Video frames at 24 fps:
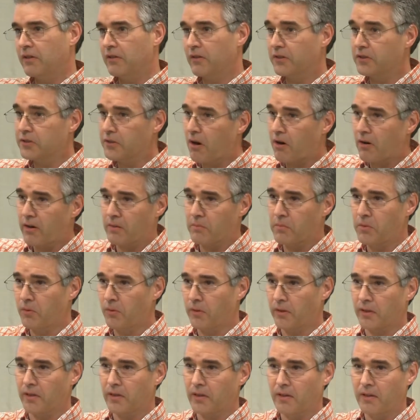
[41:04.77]
the starting
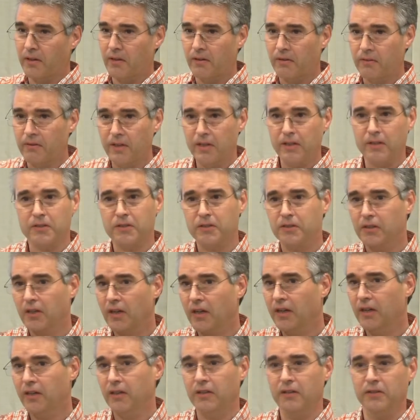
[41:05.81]
point. This
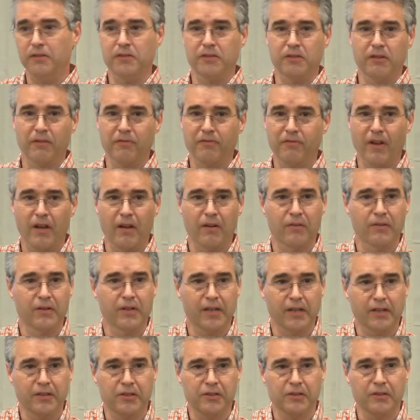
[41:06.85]
is the
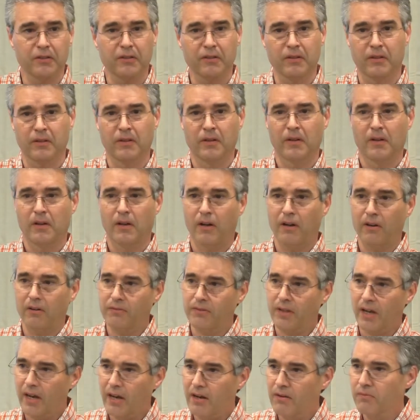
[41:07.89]
foundation of
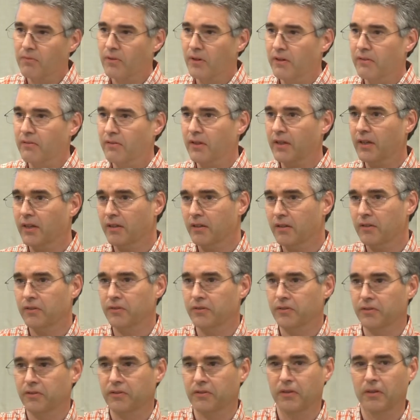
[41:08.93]
everything
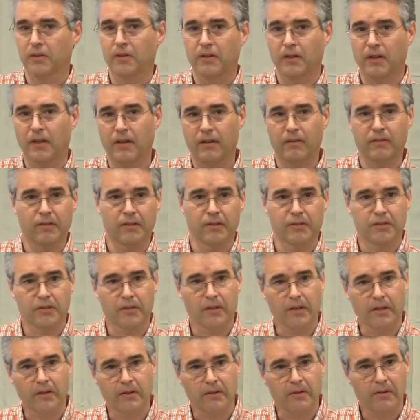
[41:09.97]
else in this
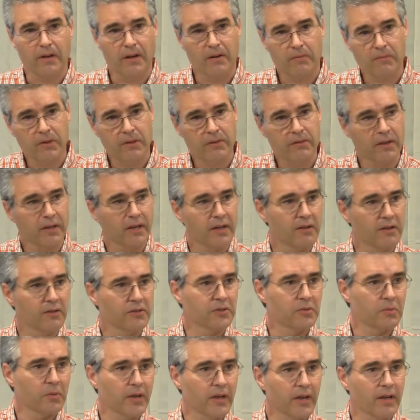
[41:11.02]
letter. Everything
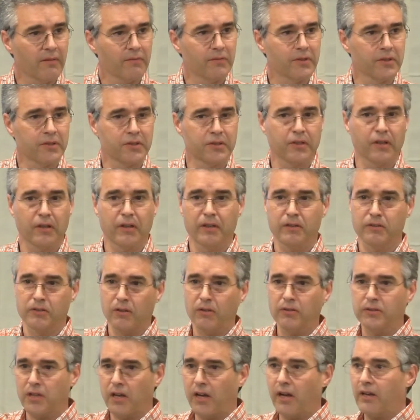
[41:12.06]
else we have to study is all
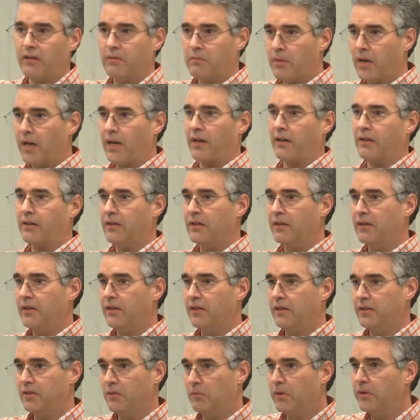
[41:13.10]
tied back
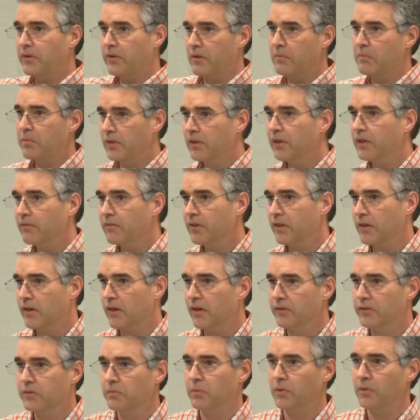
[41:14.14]
to whether you believe the
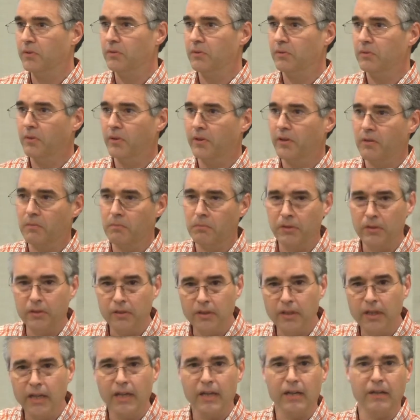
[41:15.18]
gospel, whether you
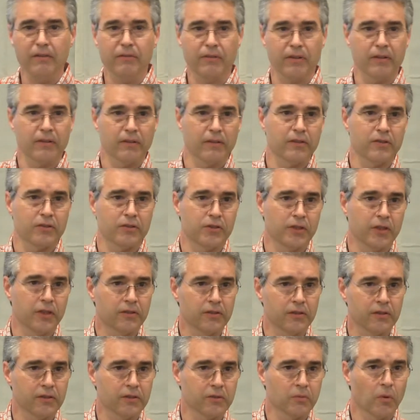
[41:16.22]
believe in this
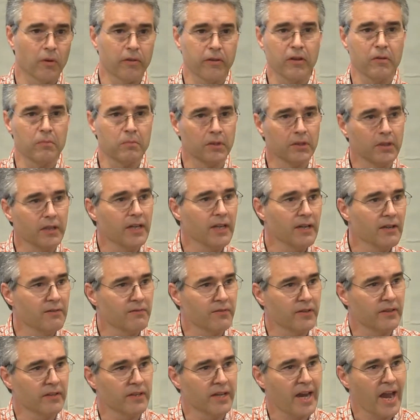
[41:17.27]
Jesus, whether you believe
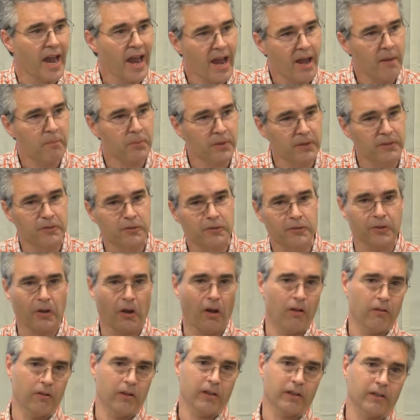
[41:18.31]
in the
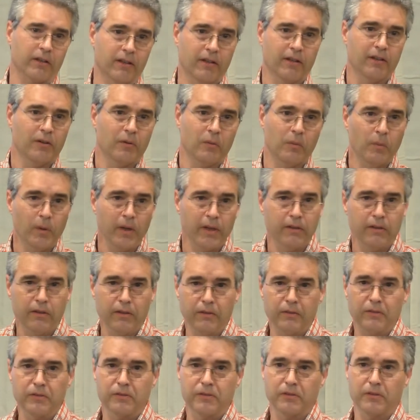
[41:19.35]
apostolic
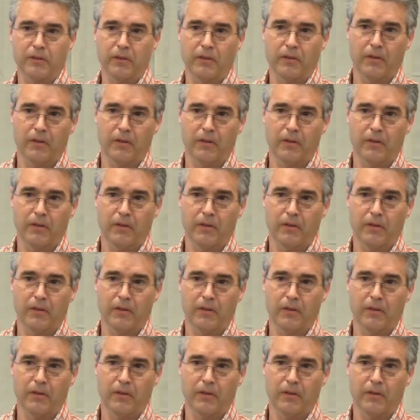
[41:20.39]
witness